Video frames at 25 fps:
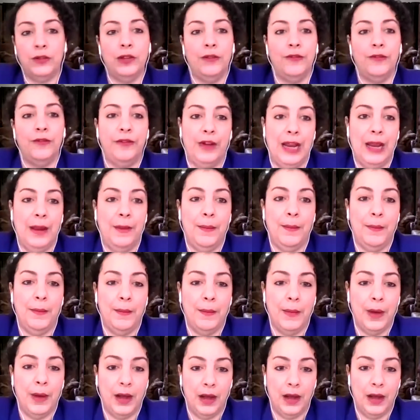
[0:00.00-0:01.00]
the
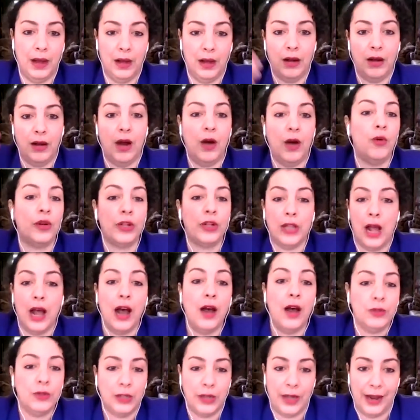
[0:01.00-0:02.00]
frame or the
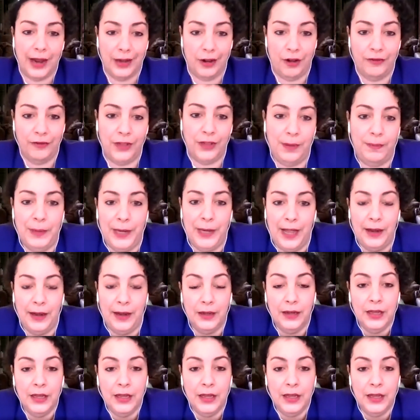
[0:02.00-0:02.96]
outline of the plan.